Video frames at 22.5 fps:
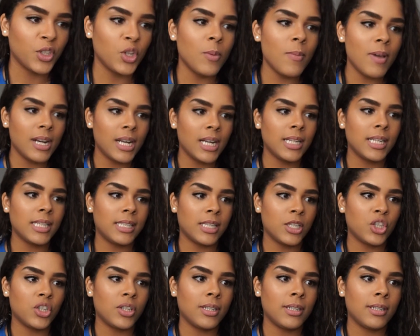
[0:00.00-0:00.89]
You made a
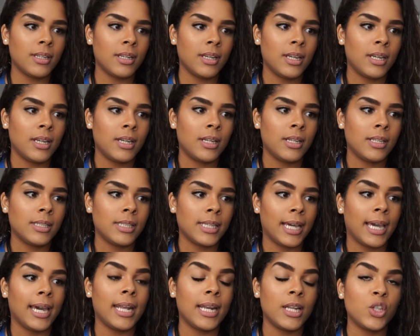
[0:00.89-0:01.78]
decision
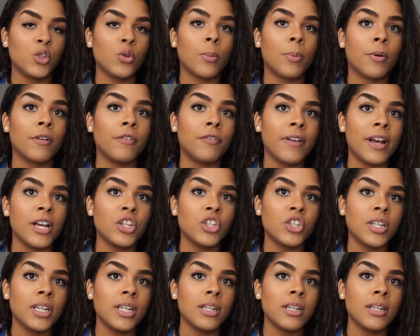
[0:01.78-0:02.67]
to get into a
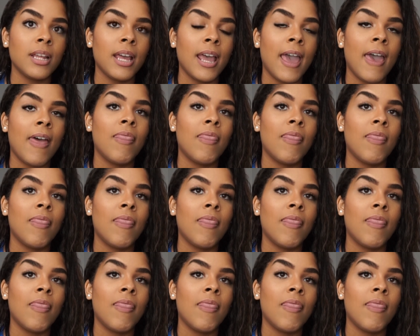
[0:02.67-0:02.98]
profession